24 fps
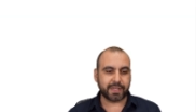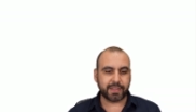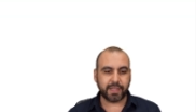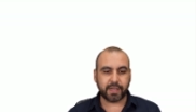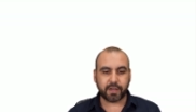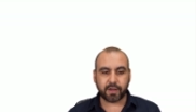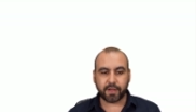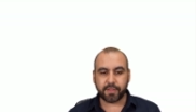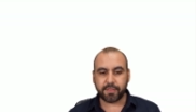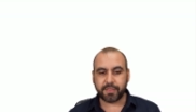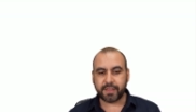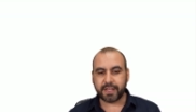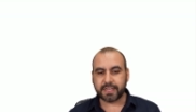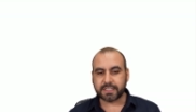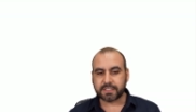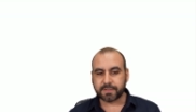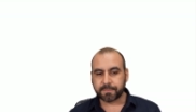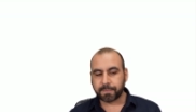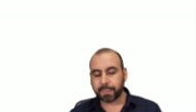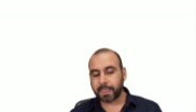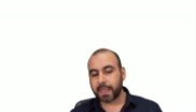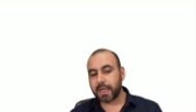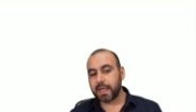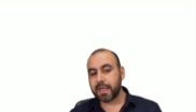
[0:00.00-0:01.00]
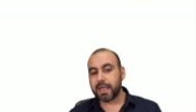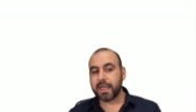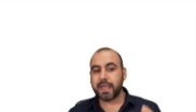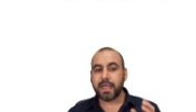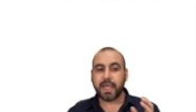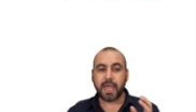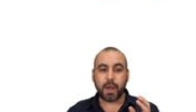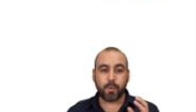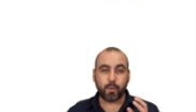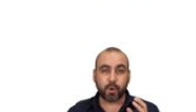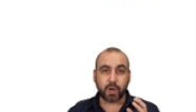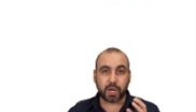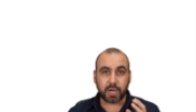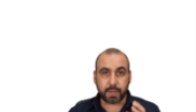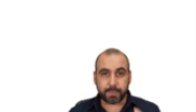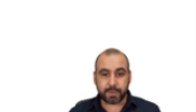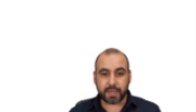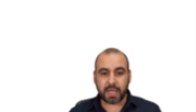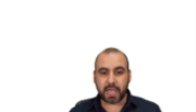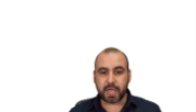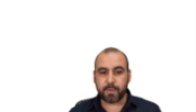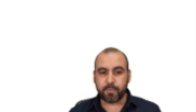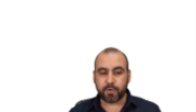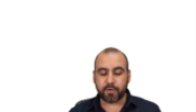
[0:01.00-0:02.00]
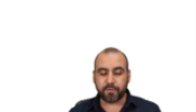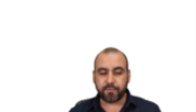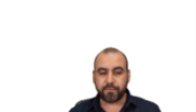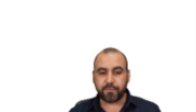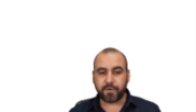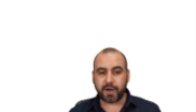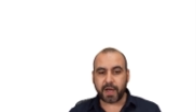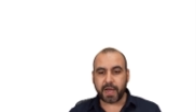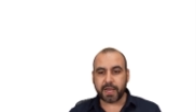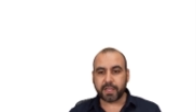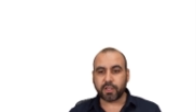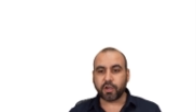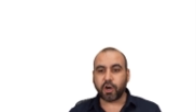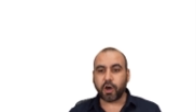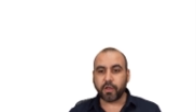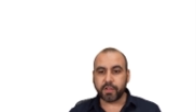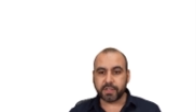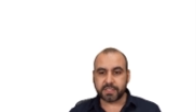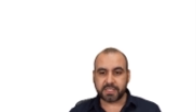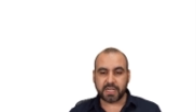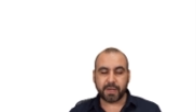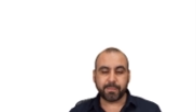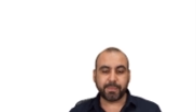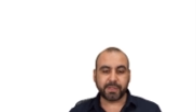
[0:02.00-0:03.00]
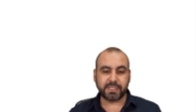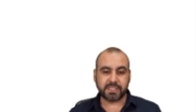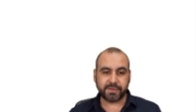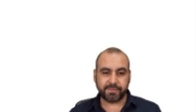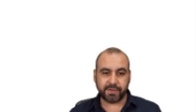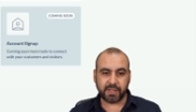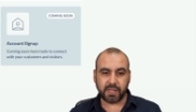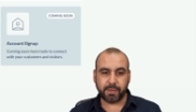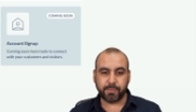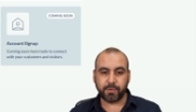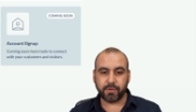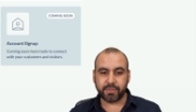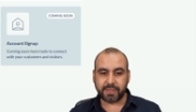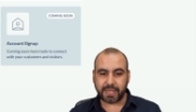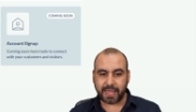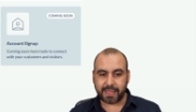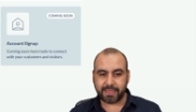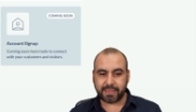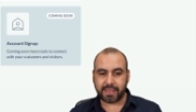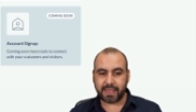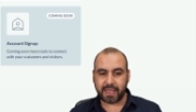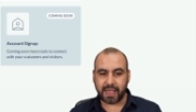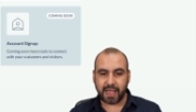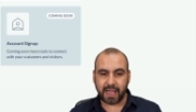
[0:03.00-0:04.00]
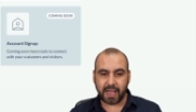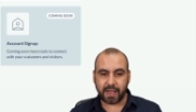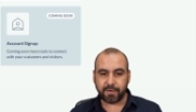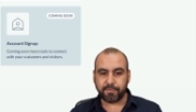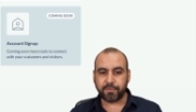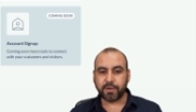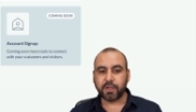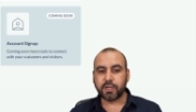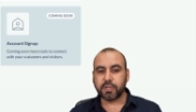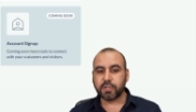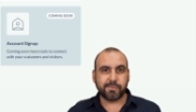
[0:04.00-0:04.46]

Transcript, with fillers: click on this and we're going to be able to find all the templates available that they have.